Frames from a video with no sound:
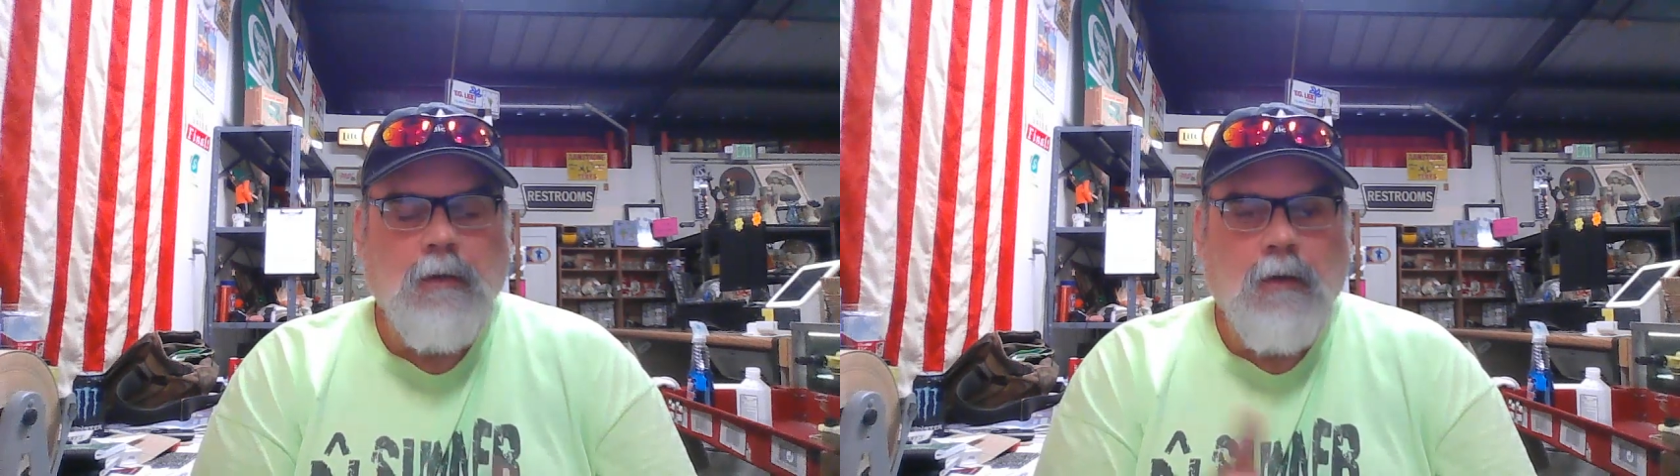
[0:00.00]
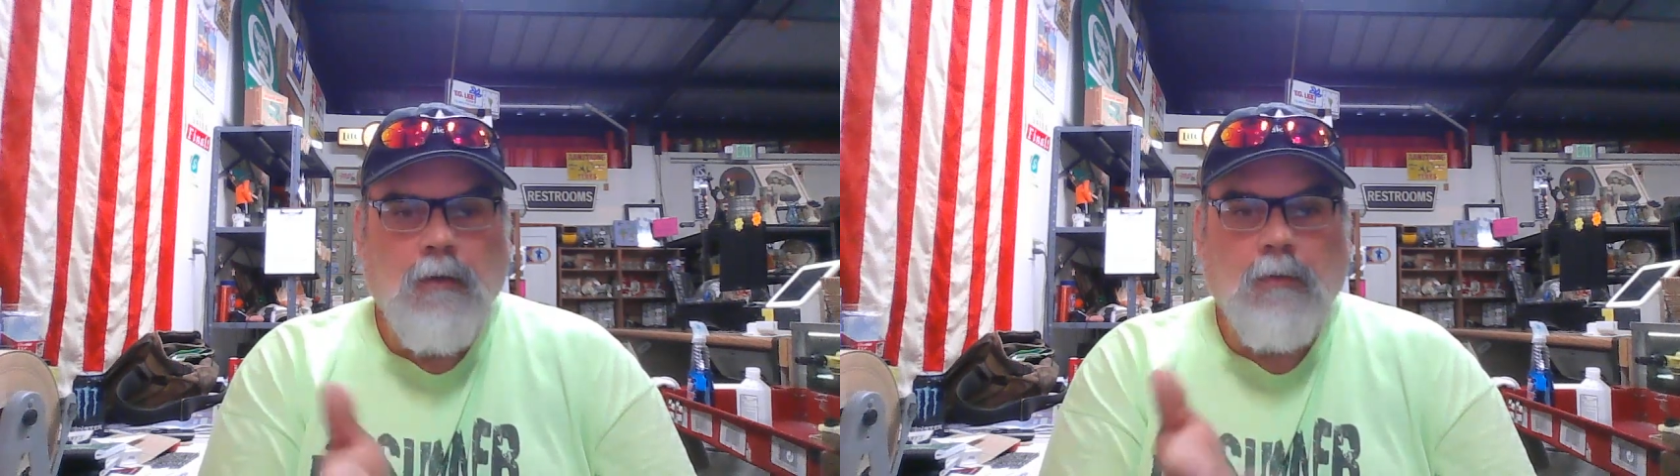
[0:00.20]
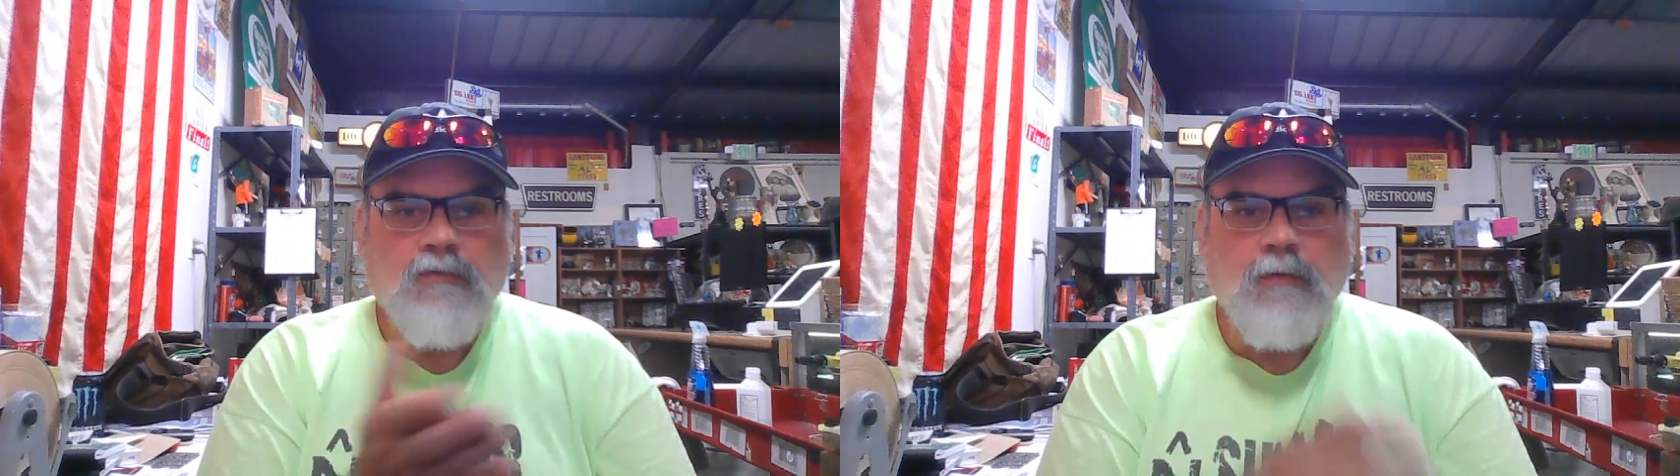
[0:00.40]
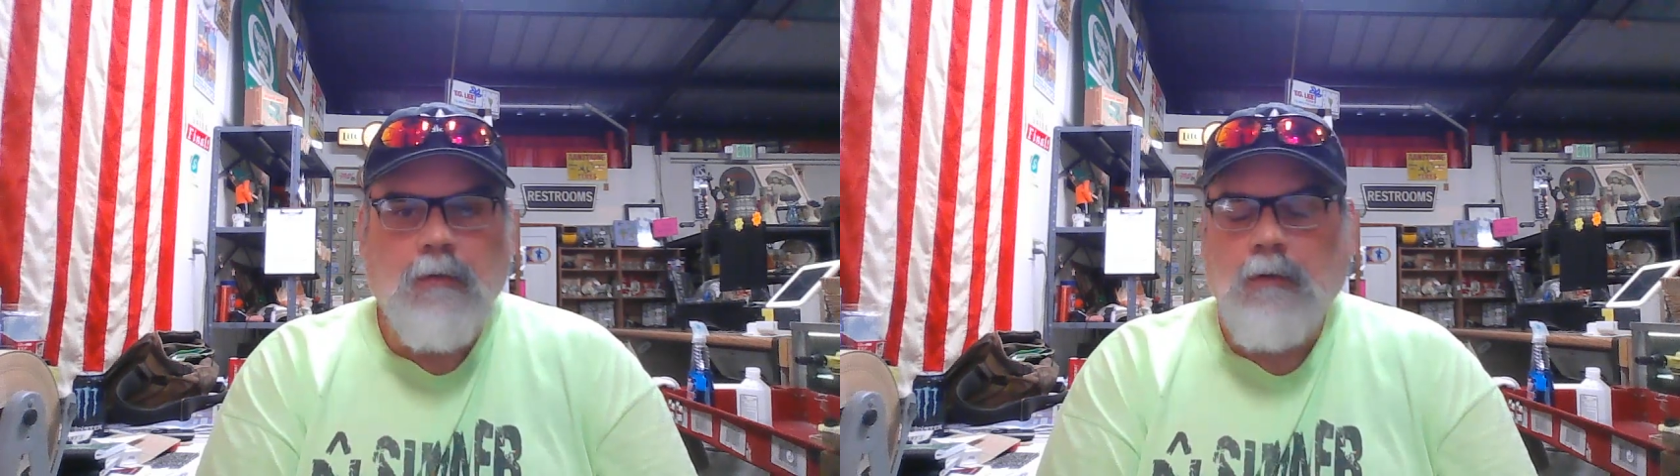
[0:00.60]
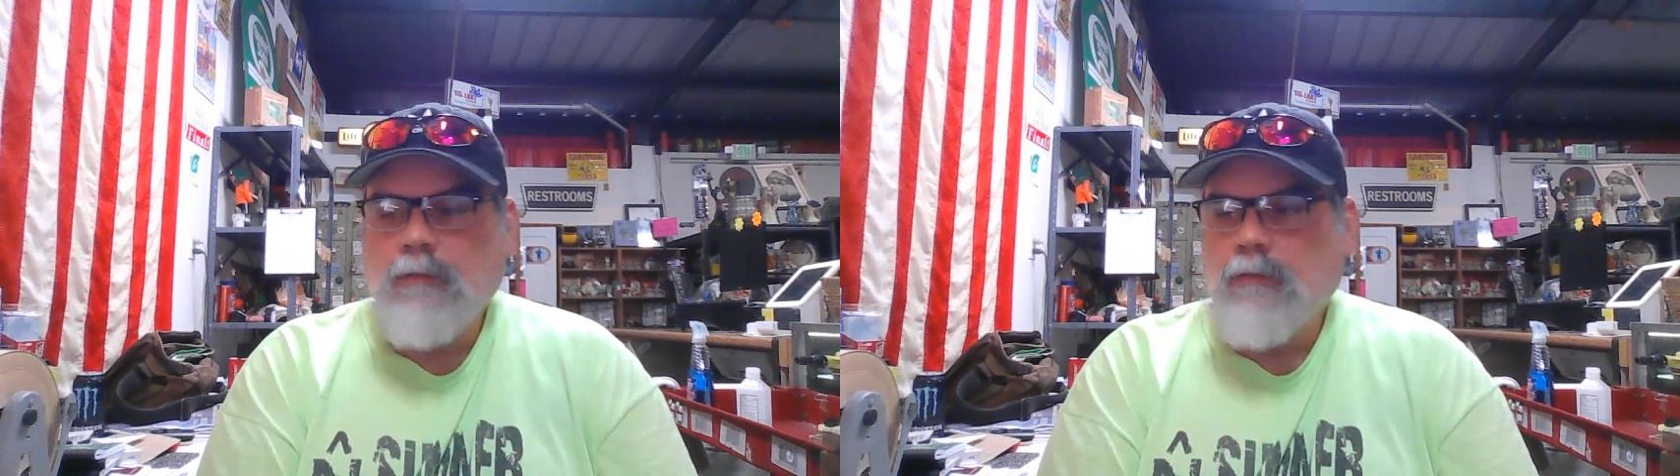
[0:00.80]
of course
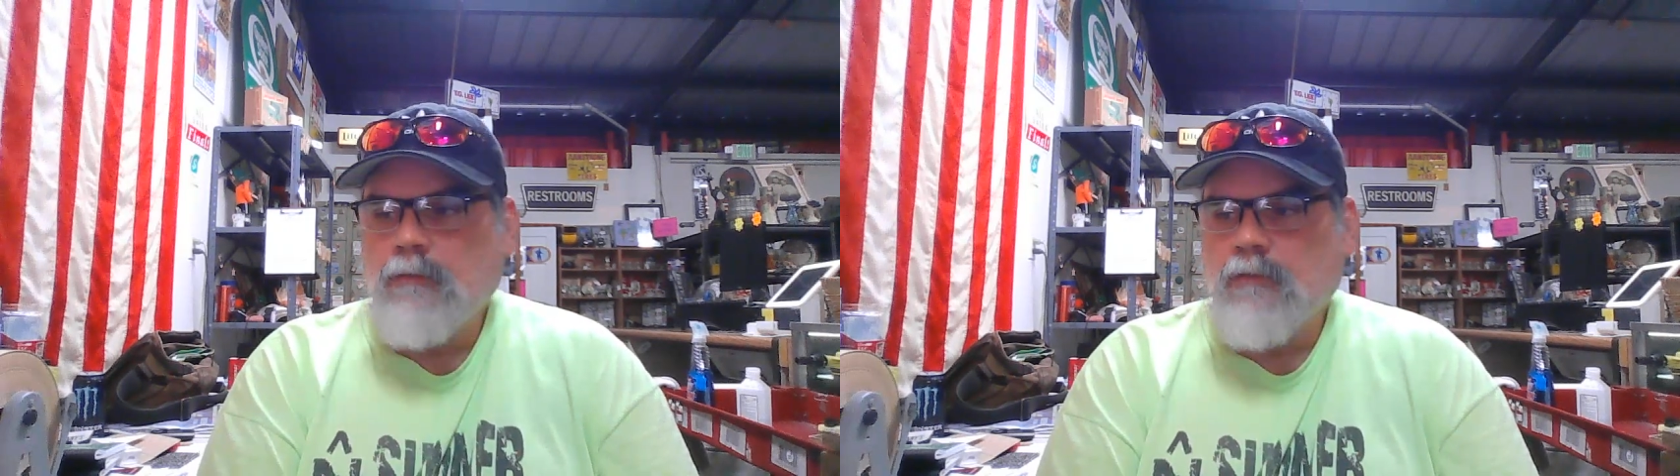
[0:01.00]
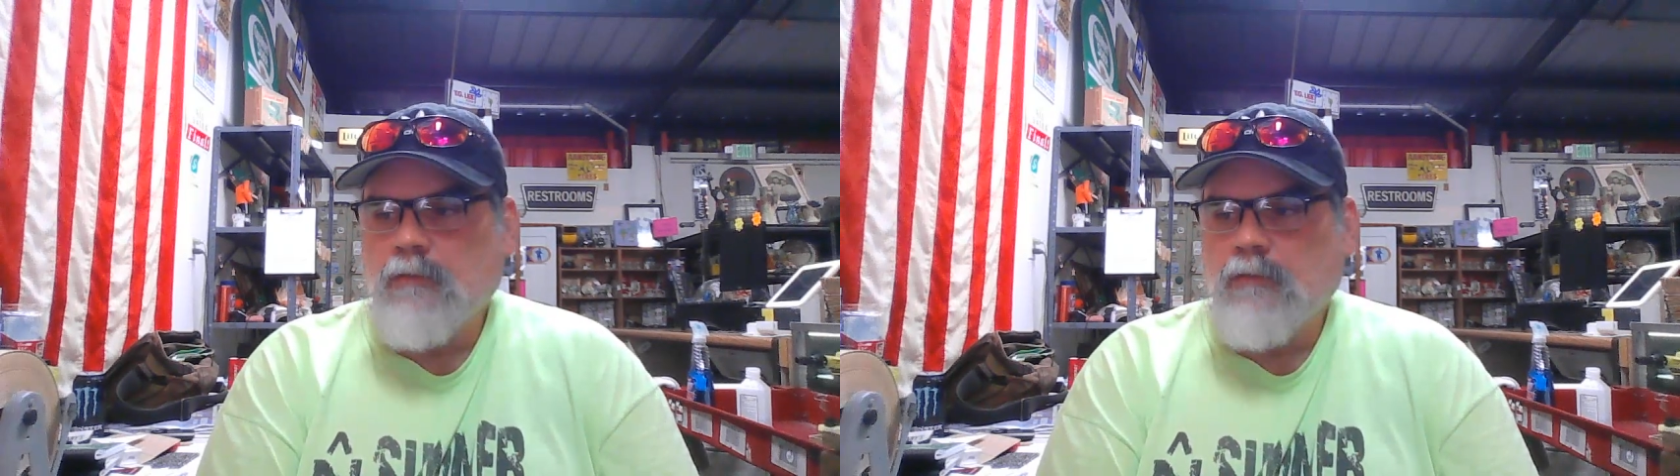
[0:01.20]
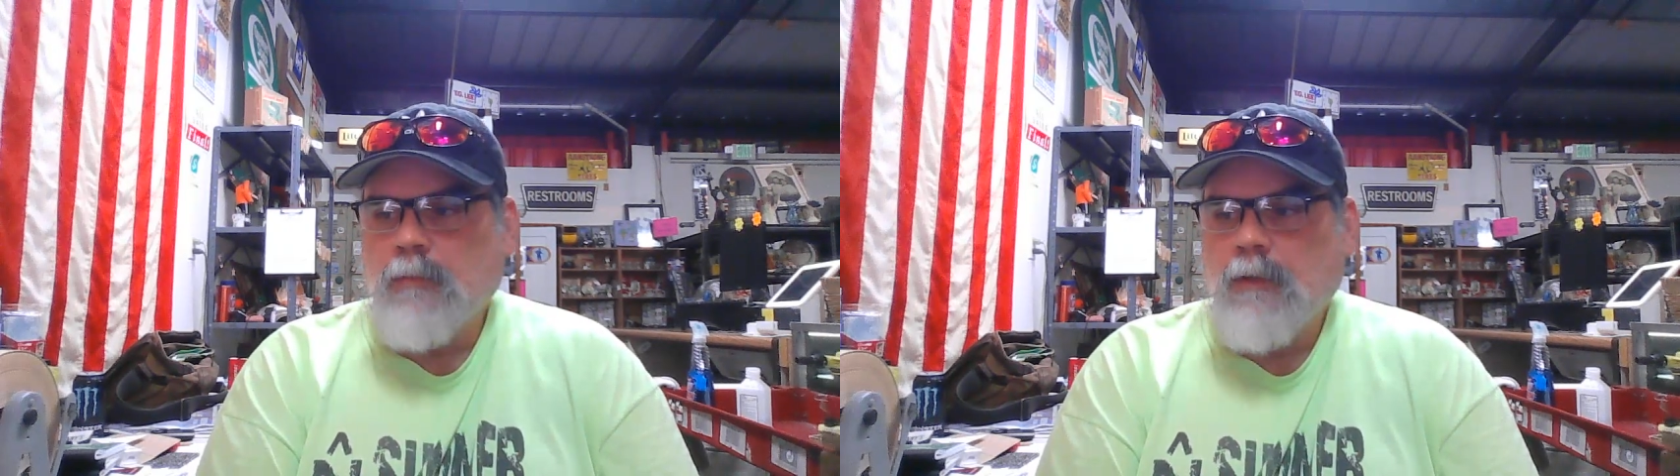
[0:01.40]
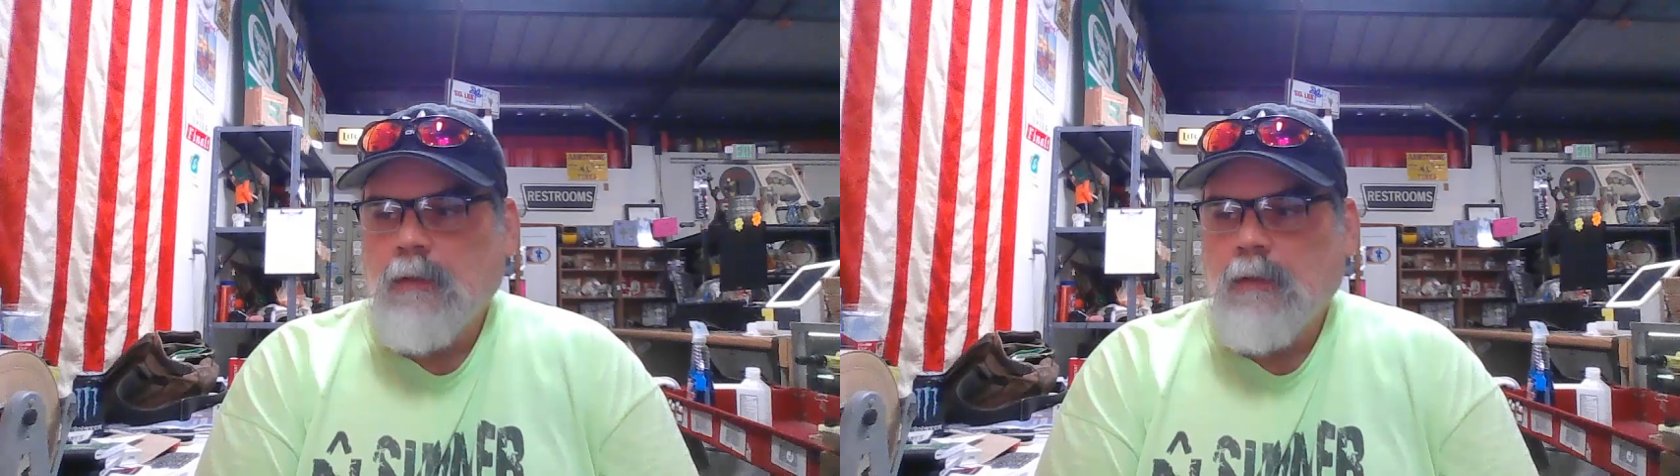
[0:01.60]
here on YouTube.